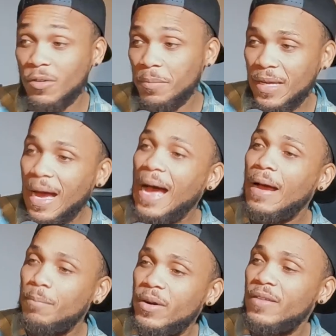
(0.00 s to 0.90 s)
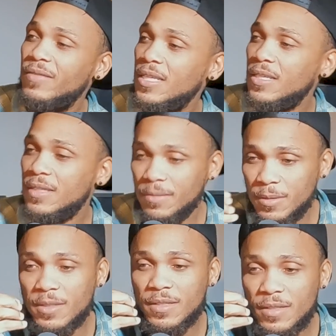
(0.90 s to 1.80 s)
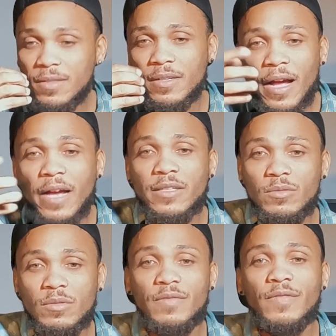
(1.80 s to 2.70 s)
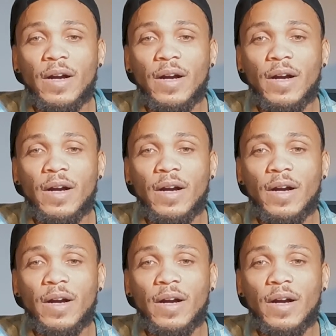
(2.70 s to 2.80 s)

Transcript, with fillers: I don't mean hot breath either. I mean, these are actual